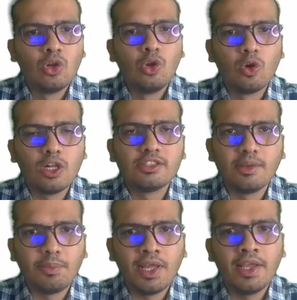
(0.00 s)
local
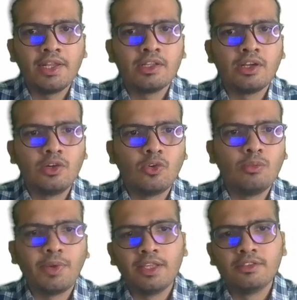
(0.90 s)
supply and control
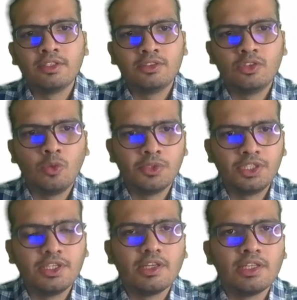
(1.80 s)
prices
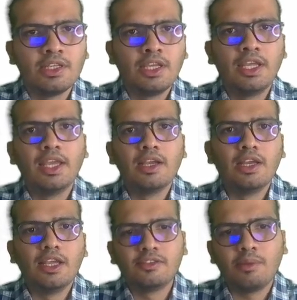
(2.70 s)
domestically.
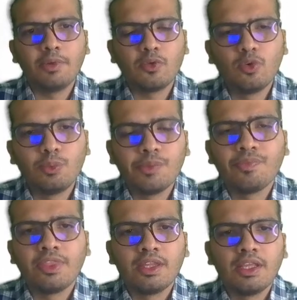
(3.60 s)
Example could be
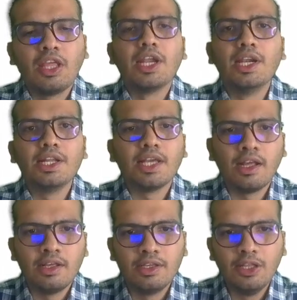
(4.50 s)

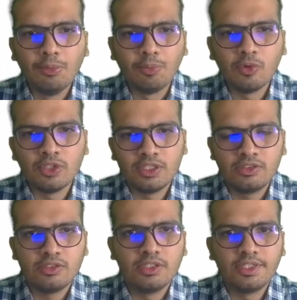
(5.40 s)
India
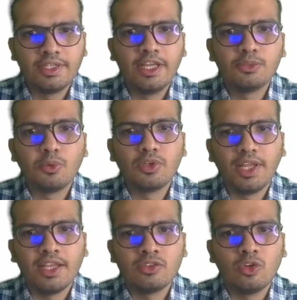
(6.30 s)
imposes export
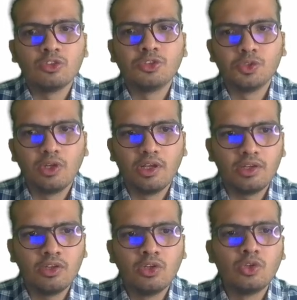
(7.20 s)
tax on sugar
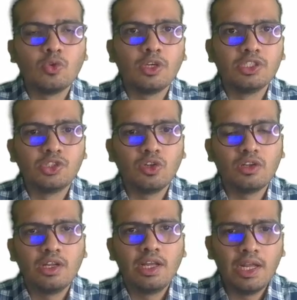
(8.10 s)
to ensure
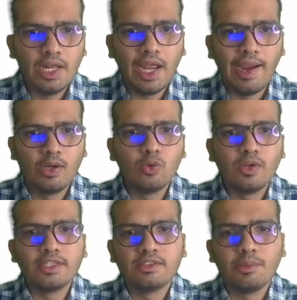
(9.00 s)

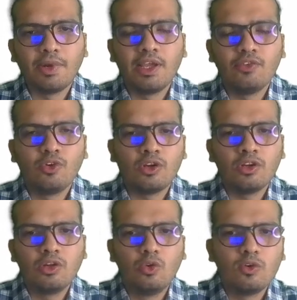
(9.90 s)
adequate supply for
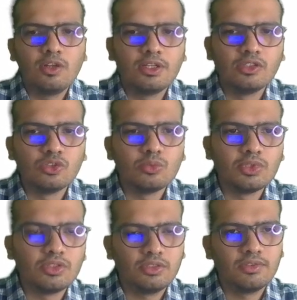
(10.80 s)
local
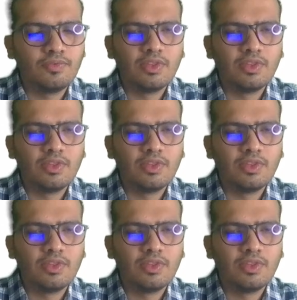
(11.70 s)
consumers.